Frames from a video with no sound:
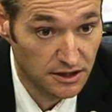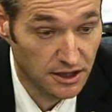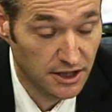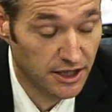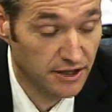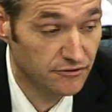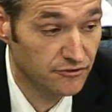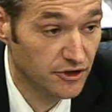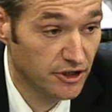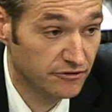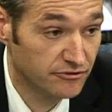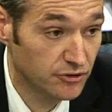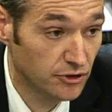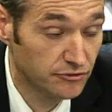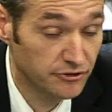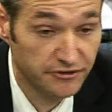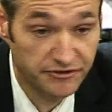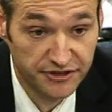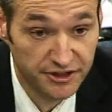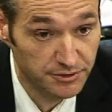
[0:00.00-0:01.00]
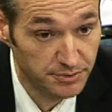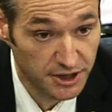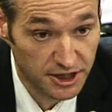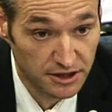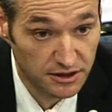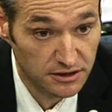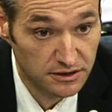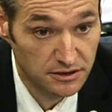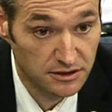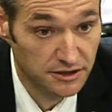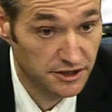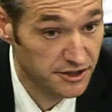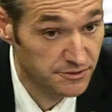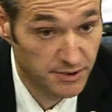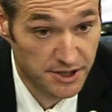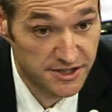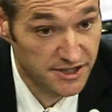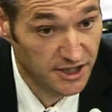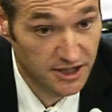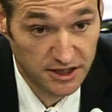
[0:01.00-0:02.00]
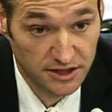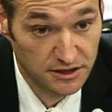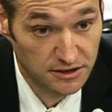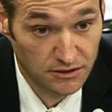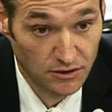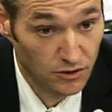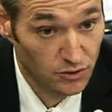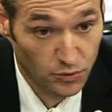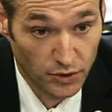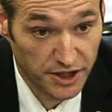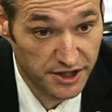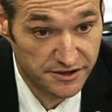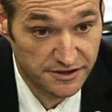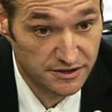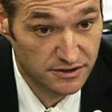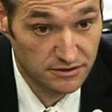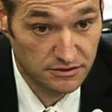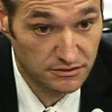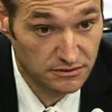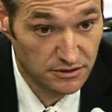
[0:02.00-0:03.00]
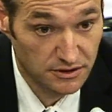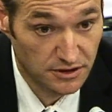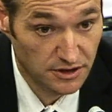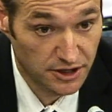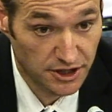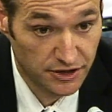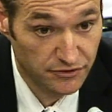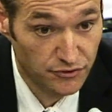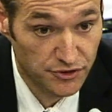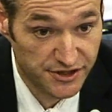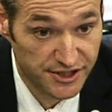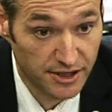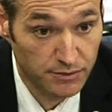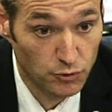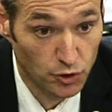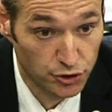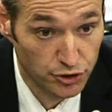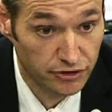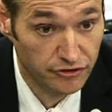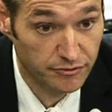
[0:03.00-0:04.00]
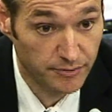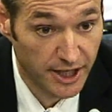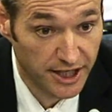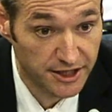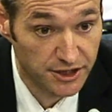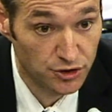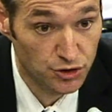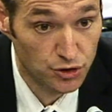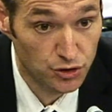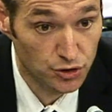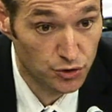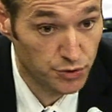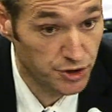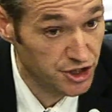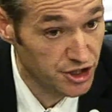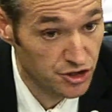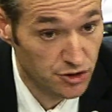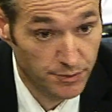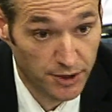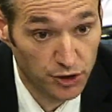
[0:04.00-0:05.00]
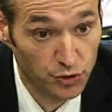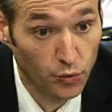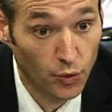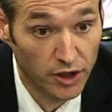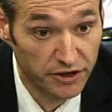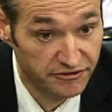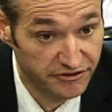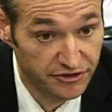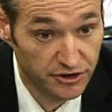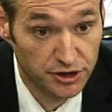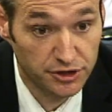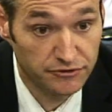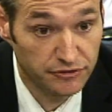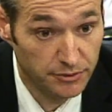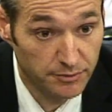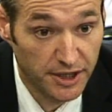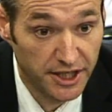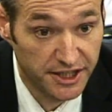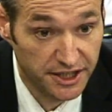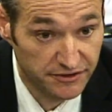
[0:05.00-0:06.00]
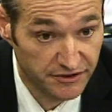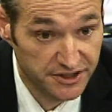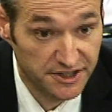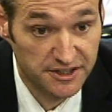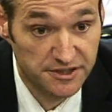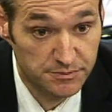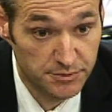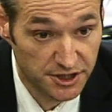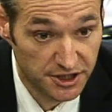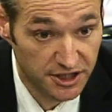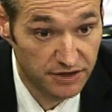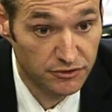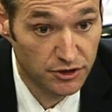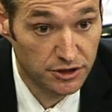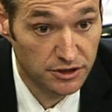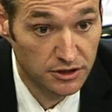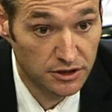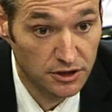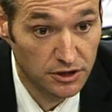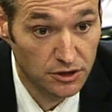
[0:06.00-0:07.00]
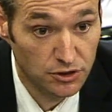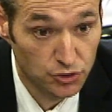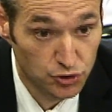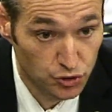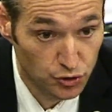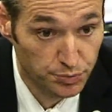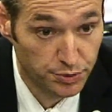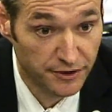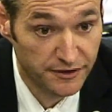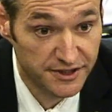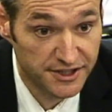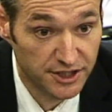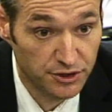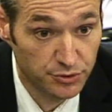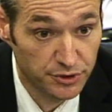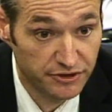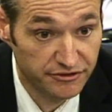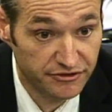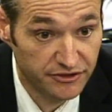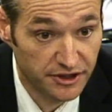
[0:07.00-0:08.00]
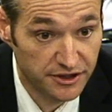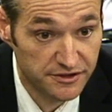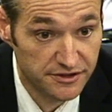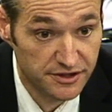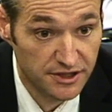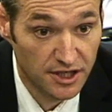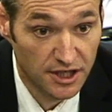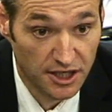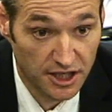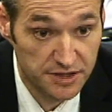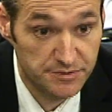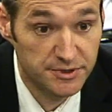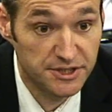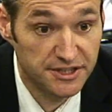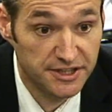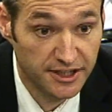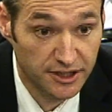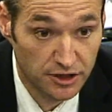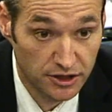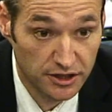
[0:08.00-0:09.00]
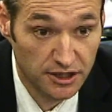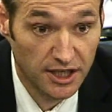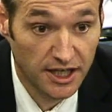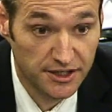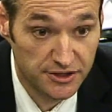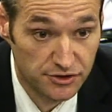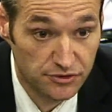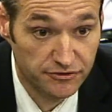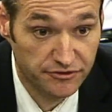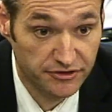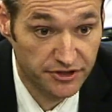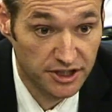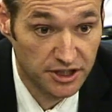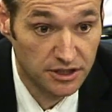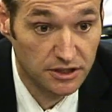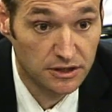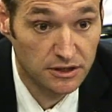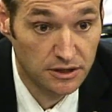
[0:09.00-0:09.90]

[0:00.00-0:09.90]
And therefore, the fee bill is basically always in the same order of magnitude, which is about 1/3 of the money that has been given to private equity funds has been taken as a fee.